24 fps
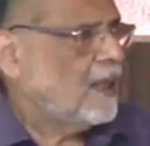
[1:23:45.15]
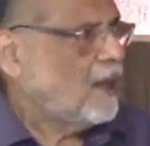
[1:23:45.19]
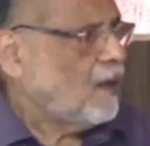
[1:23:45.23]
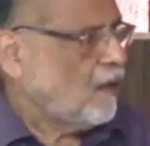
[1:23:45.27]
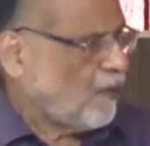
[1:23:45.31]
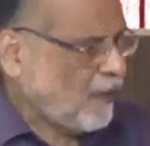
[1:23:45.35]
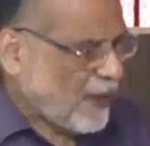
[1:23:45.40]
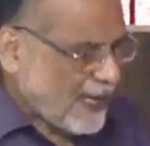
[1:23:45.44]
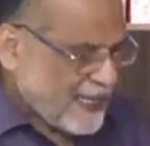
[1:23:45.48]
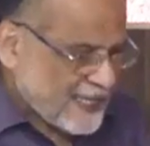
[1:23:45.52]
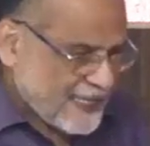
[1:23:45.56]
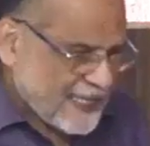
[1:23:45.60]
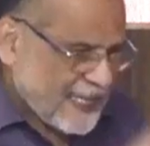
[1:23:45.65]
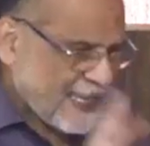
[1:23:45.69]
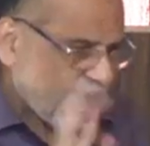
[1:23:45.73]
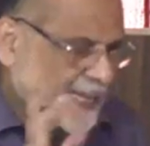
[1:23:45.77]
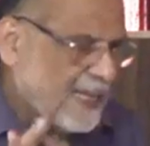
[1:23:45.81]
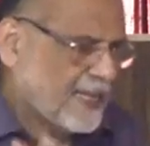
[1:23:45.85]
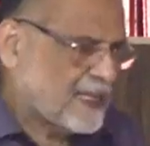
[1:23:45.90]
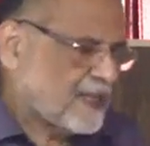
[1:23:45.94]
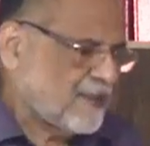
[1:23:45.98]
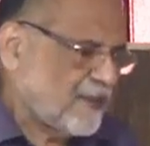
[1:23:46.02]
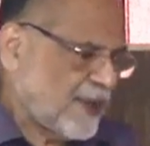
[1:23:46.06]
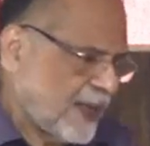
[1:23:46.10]
Vizag
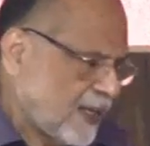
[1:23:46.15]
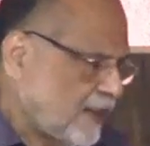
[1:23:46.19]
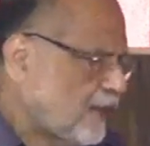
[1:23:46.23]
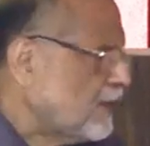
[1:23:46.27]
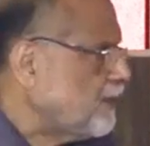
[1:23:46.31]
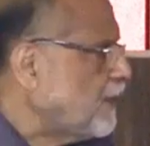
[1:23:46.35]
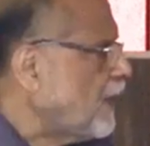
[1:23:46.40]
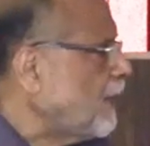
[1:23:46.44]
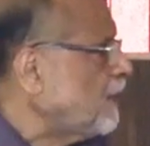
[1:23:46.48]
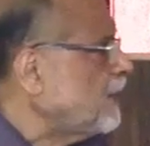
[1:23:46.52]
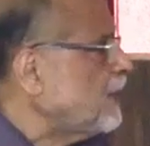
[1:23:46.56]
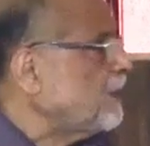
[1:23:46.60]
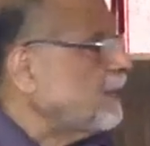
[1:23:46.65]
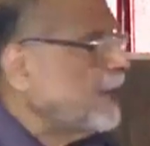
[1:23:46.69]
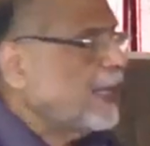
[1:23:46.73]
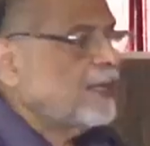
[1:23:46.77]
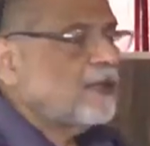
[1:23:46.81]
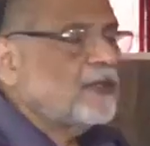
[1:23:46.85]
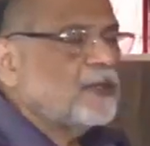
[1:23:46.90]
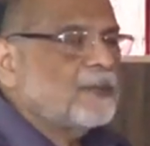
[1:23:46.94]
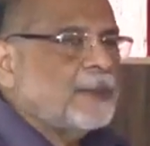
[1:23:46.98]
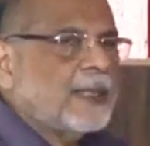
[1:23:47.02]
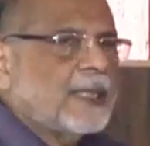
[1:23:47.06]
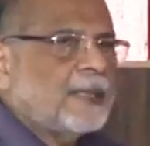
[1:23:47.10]
has very good popular
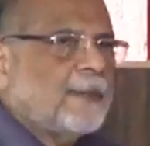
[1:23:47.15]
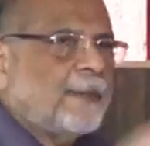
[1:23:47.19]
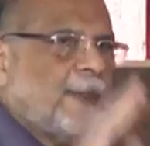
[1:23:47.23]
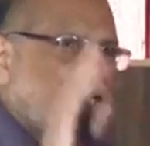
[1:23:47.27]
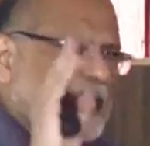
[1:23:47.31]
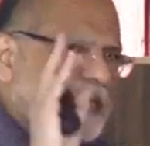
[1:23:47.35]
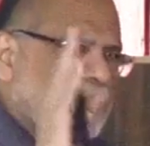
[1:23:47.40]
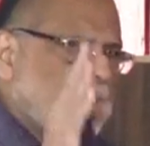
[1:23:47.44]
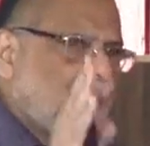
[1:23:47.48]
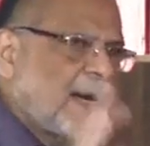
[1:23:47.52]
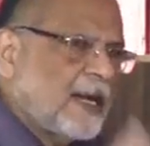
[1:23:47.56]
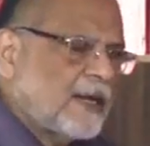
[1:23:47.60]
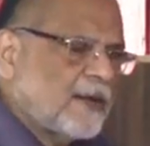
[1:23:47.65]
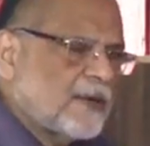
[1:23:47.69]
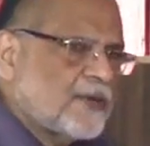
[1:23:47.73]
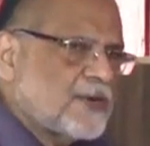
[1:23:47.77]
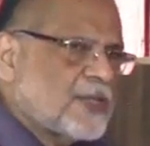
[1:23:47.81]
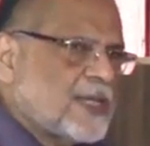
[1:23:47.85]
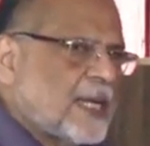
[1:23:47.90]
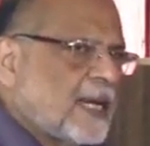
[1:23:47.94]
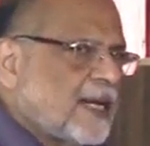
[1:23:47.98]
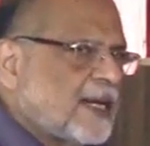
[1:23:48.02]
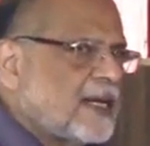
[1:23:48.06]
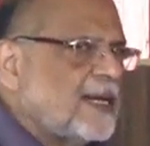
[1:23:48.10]
mangroves, but the best
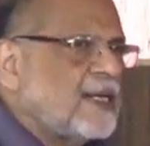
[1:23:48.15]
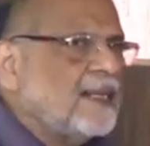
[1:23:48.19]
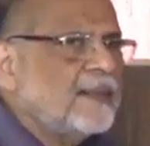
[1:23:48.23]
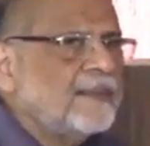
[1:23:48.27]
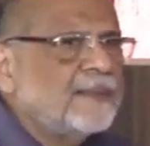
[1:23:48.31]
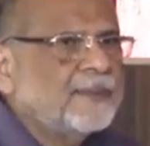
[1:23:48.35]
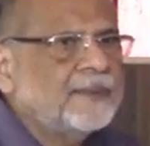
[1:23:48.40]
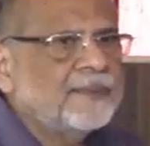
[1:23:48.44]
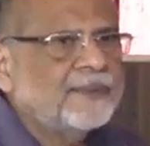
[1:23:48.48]
mangroves are in